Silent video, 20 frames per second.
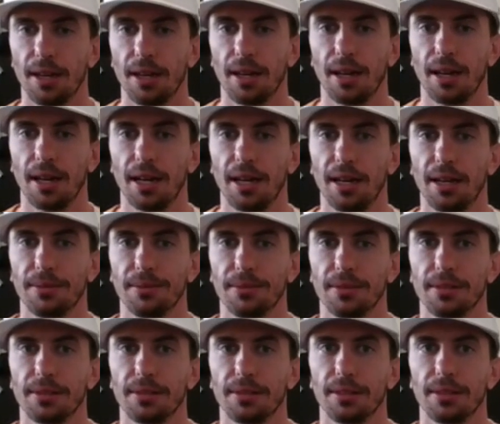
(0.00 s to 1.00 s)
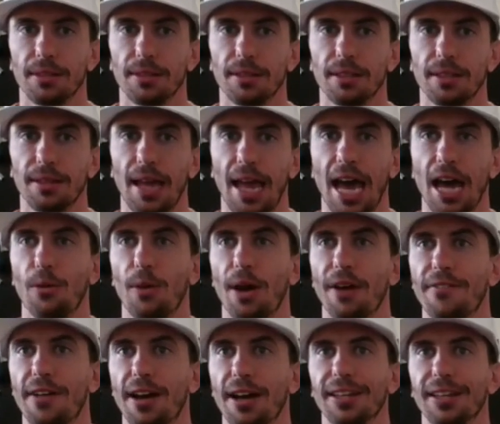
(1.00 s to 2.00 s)
uh, how do
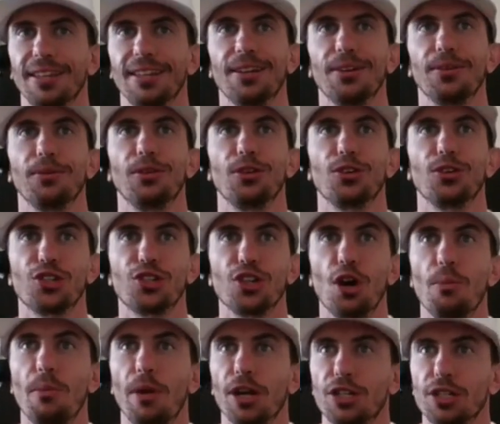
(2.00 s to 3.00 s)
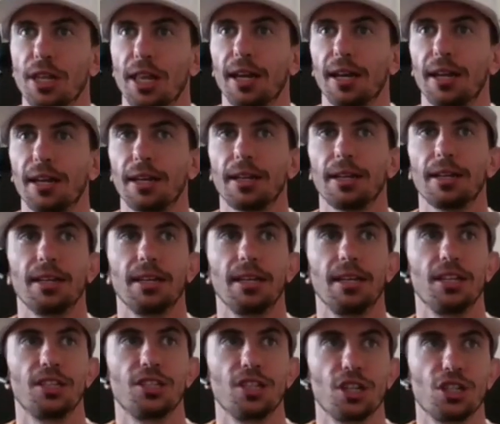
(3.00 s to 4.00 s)
I find, you know, there's so much like,
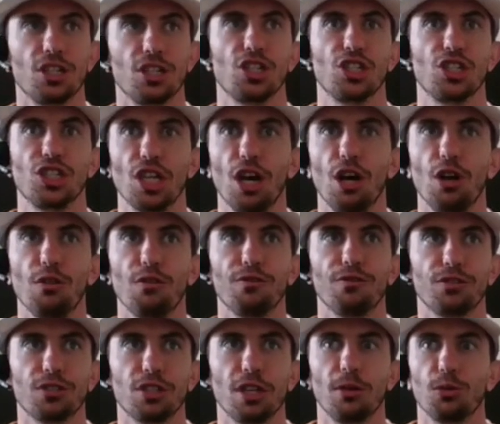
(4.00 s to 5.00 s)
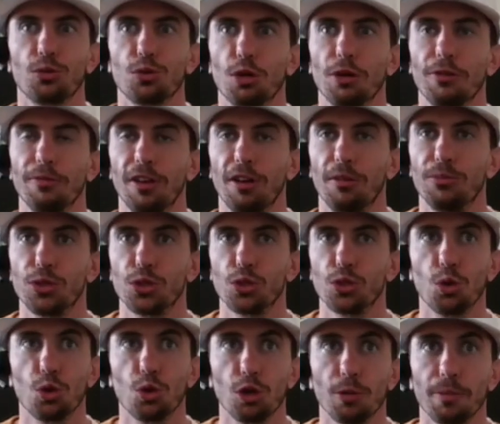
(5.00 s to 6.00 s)
it's such a self so, sort of
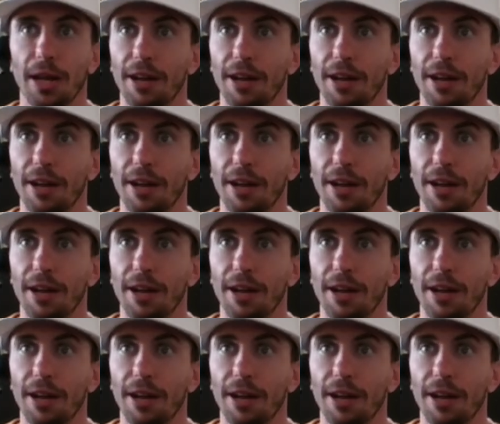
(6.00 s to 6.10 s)
absorbed.